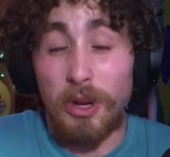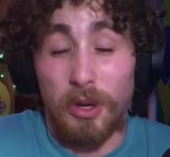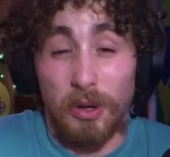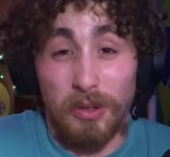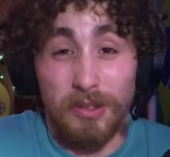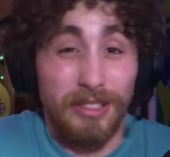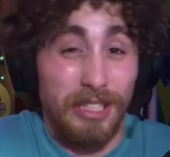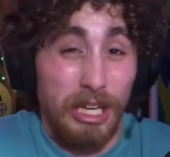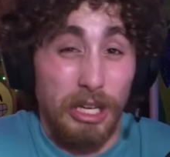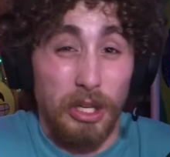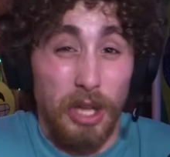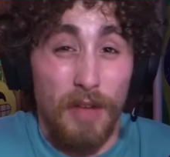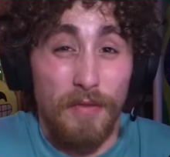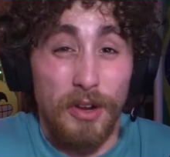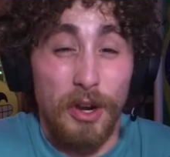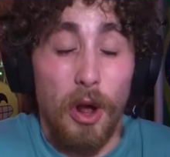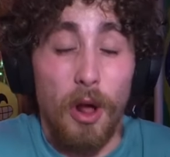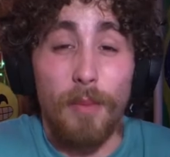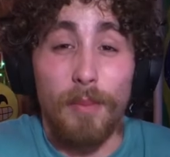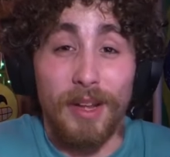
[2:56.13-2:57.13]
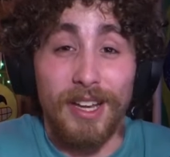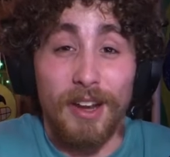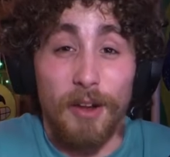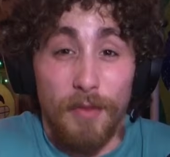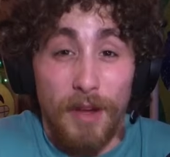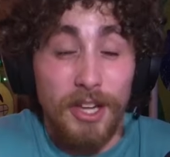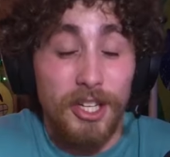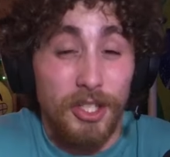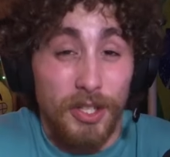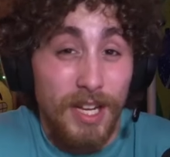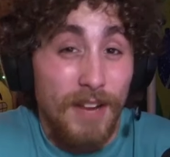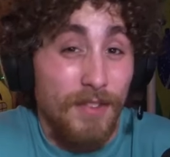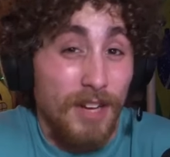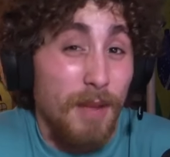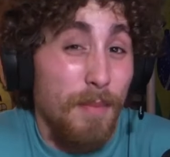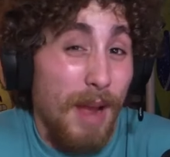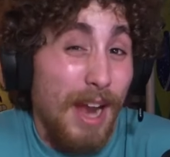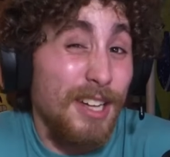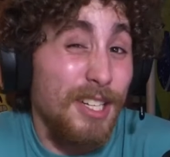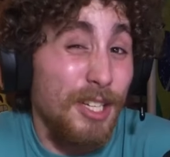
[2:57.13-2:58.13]
you're in love and all, but eventually you have to
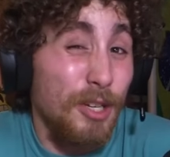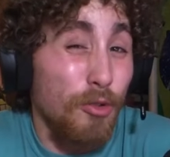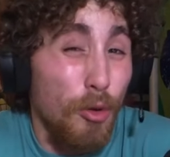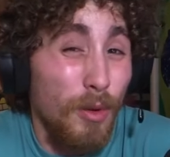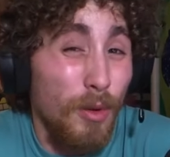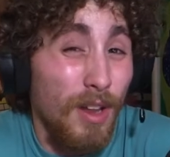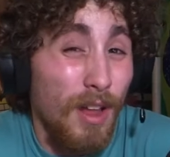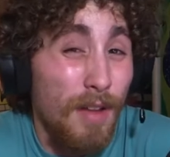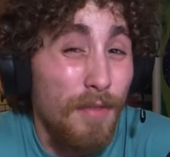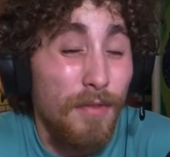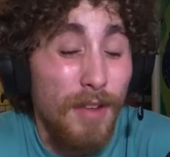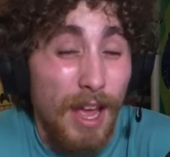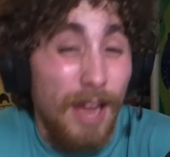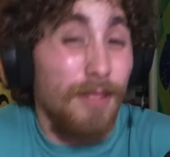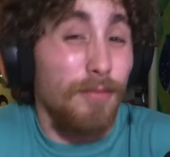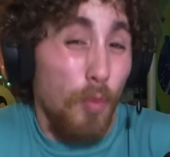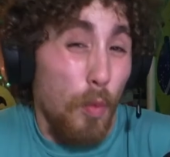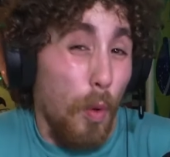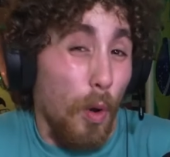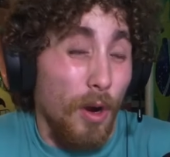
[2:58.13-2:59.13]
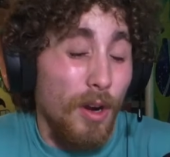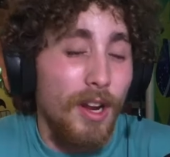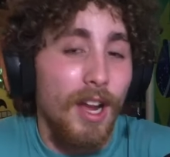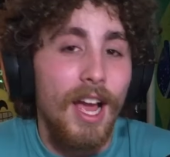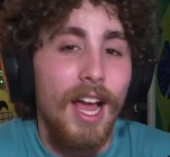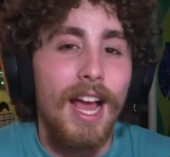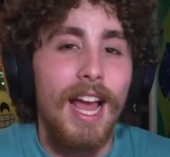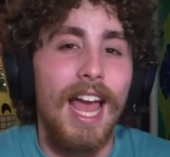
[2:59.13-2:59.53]
get back to your normal life and work,